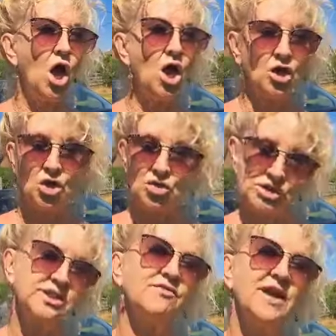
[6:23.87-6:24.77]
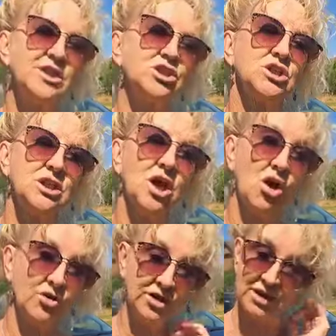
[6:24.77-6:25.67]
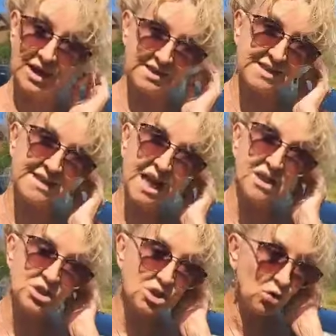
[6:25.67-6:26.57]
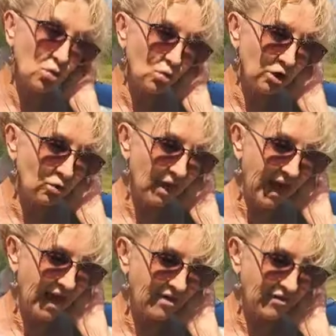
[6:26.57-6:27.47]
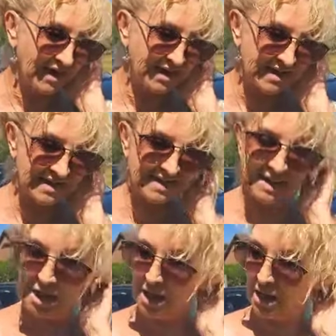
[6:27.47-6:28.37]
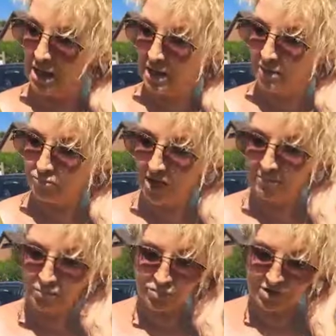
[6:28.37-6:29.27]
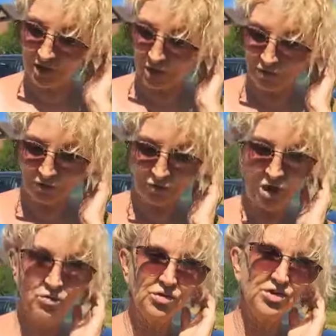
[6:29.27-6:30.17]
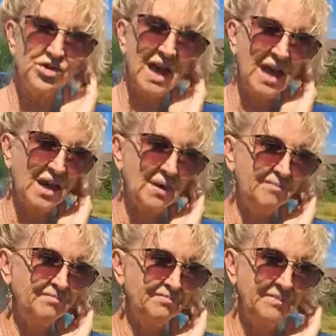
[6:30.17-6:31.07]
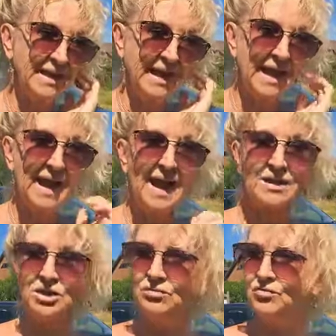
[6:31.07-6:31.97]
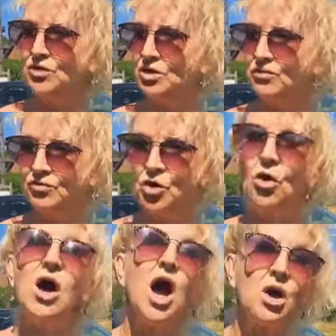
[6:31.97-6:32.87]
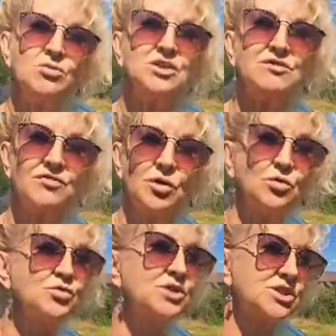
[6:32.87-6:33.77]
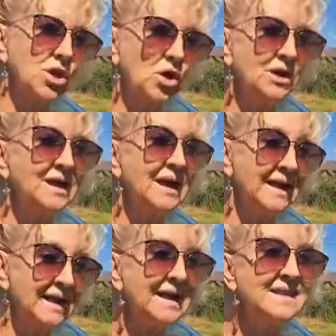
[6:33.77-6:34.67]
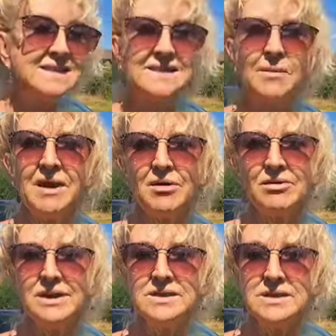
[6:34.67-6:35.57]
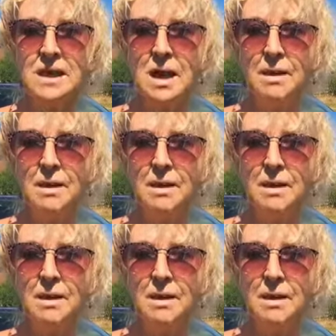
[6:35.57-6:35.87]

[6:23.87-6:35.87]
a conservation garden as such. All you'll have is brambles and overgrowth. You've got host food certainly in some areas,